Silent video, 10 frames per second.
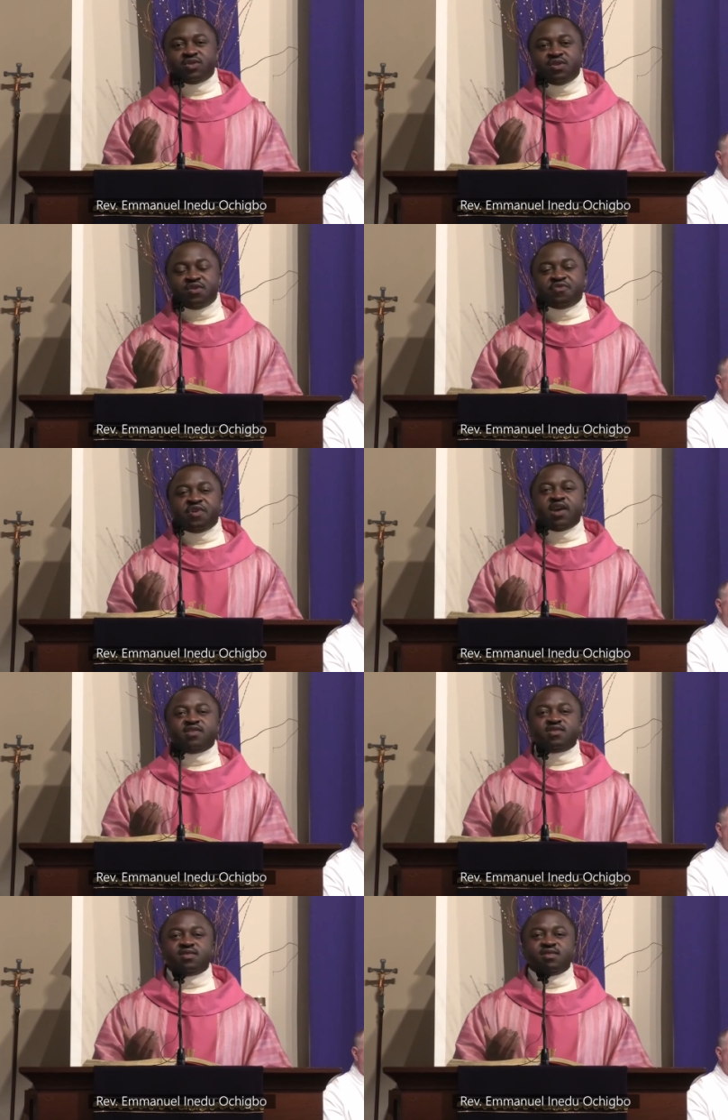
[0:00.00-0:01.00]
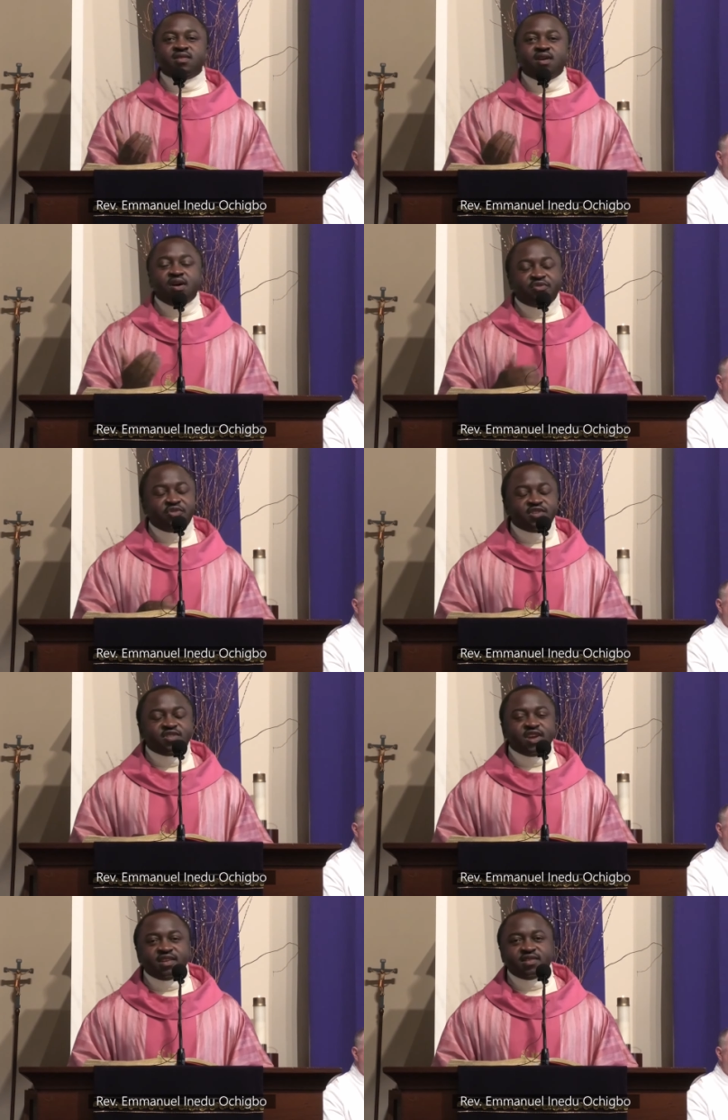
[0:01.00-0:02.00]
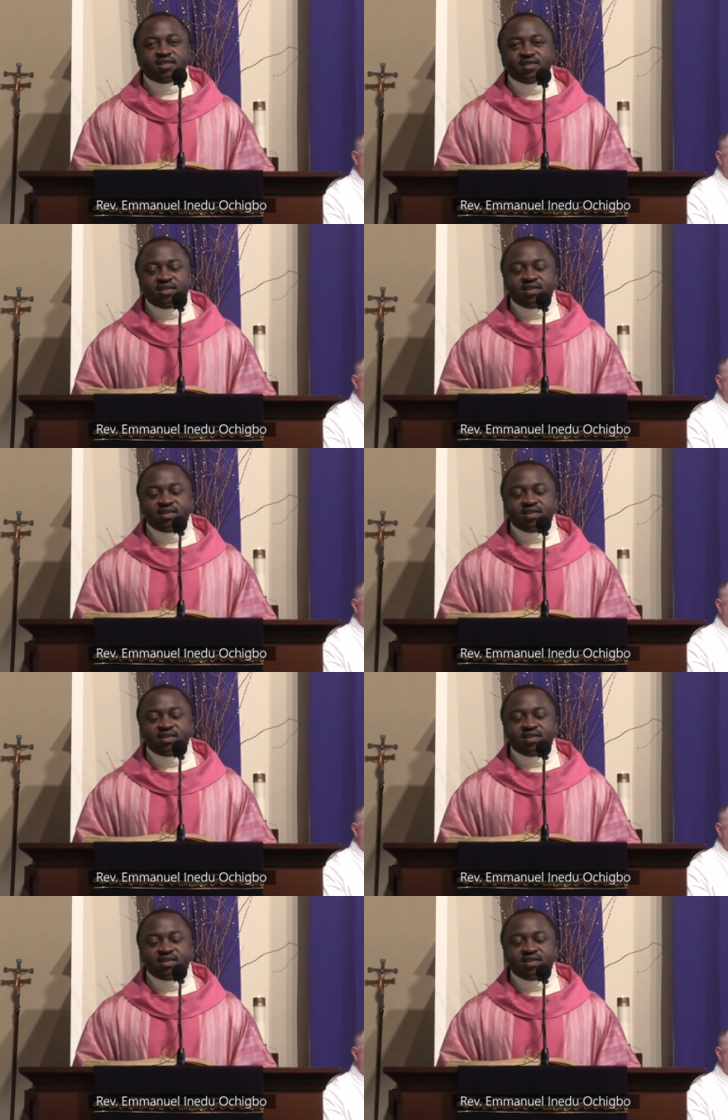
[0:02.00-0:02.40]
to your face of recent.